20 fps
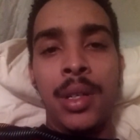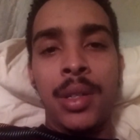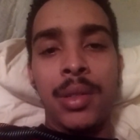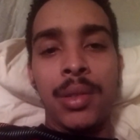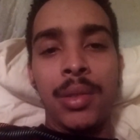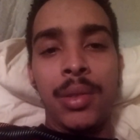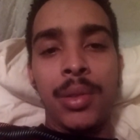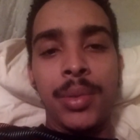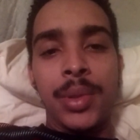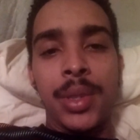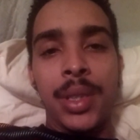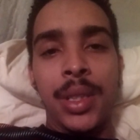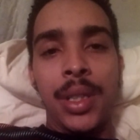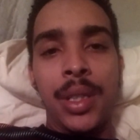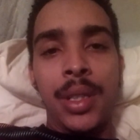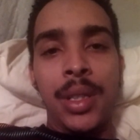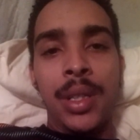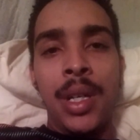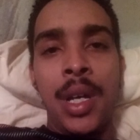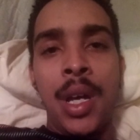You know what I'm
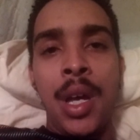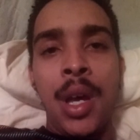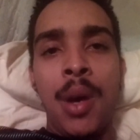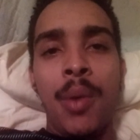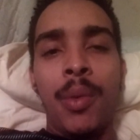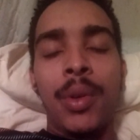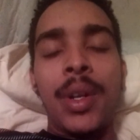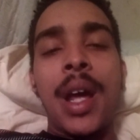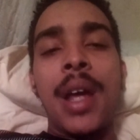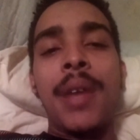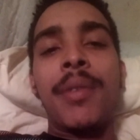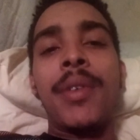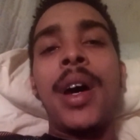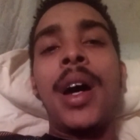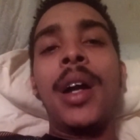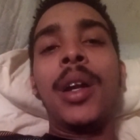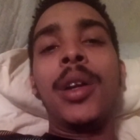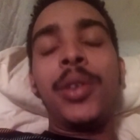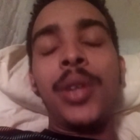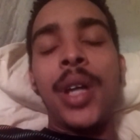saying? Well, not
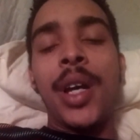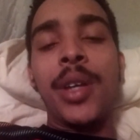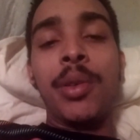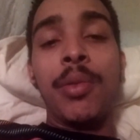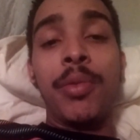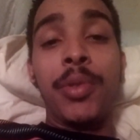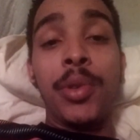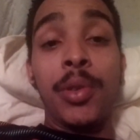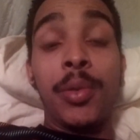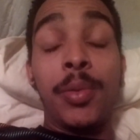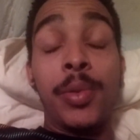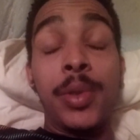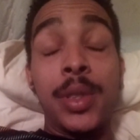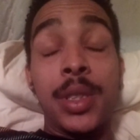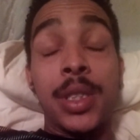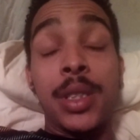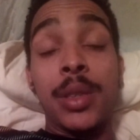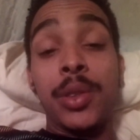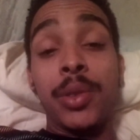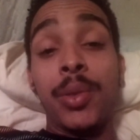even how you view
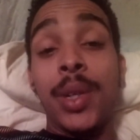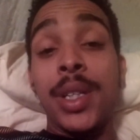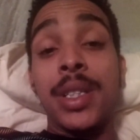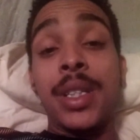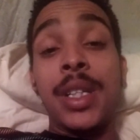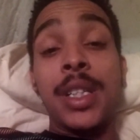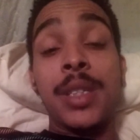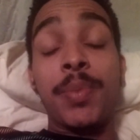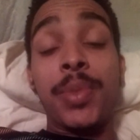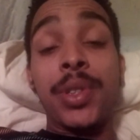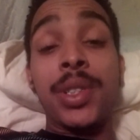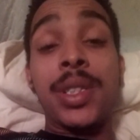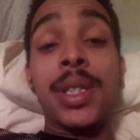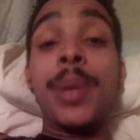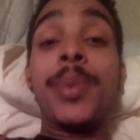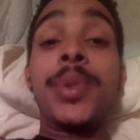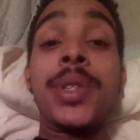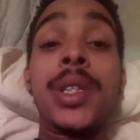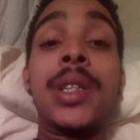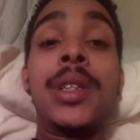a situation. That's
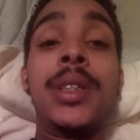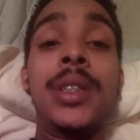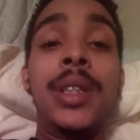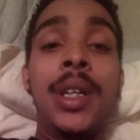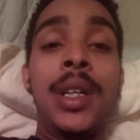perception.